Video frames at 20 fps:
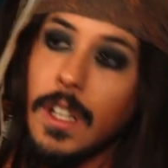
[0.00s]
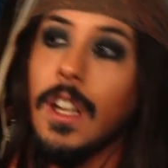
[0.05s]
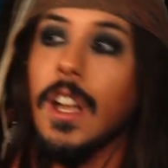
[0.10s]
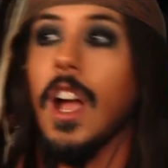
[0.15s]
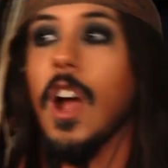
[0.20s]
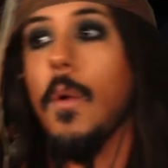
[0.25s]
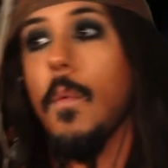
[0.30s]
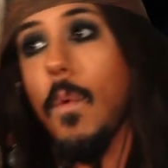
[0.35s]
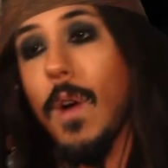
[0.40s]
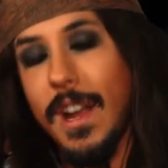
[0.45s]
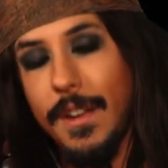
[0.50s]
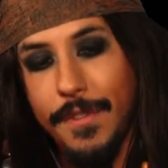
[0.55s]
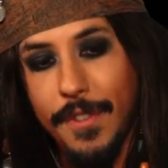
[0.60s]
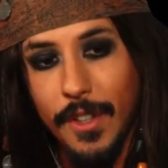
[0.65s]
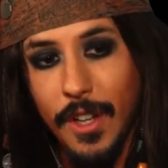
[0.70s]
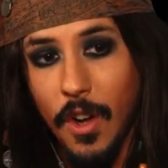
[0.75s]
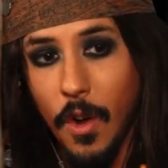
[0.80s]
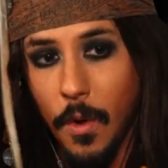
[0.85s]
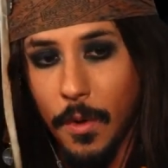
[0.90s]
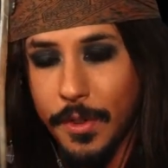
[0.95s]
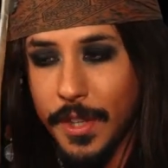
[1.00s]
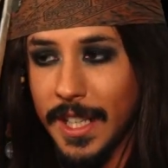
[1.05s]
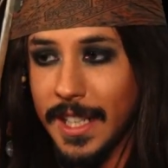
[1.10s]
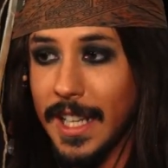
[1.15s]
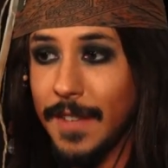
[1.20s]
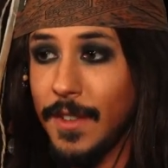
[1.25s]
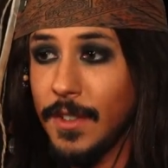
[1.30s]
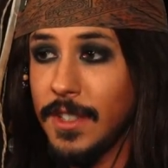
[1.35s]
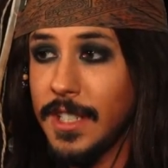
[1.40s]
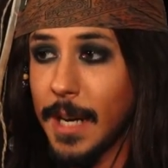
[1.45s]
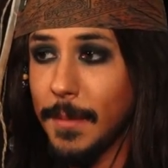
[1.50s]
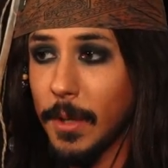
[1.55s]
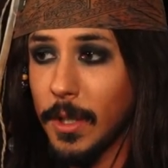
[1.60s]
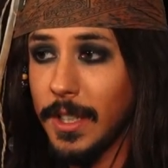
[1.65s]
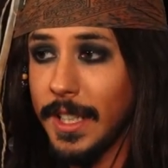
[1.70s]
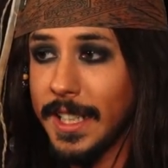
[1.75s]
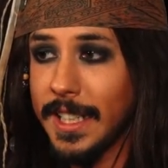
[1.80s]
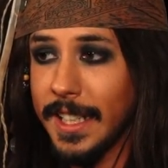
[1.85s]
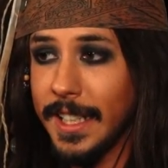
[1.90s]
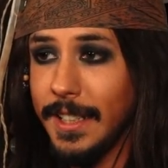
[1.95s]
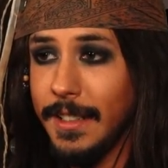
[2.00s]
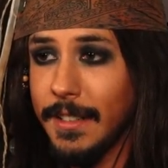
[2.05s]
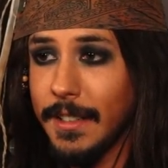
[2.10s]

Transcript: And wait for the whole thing. If you double click it,